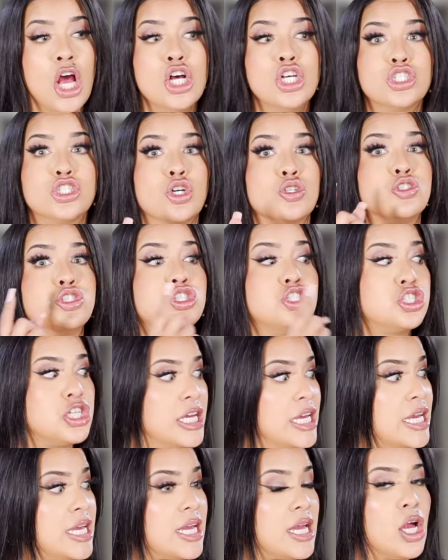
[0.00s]
So
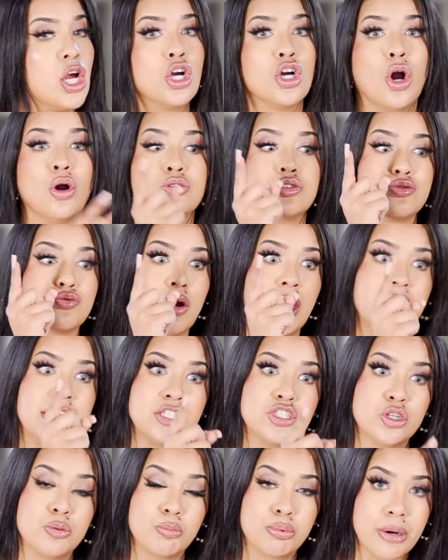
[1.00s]
she goes running
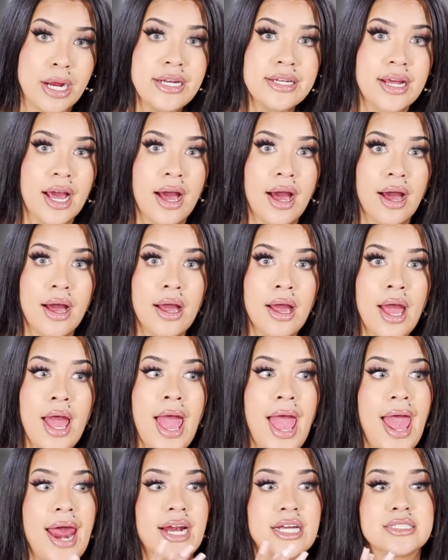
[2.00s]
to Brenda
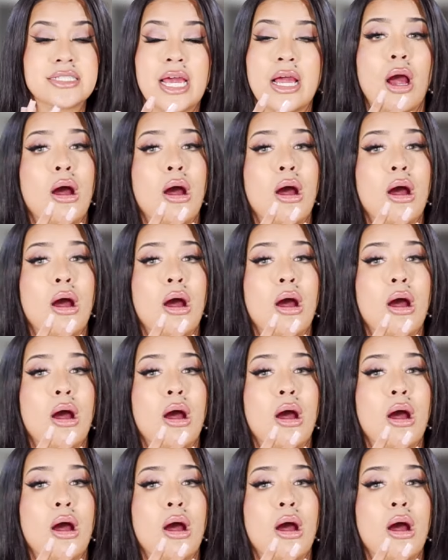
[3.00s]
and is like,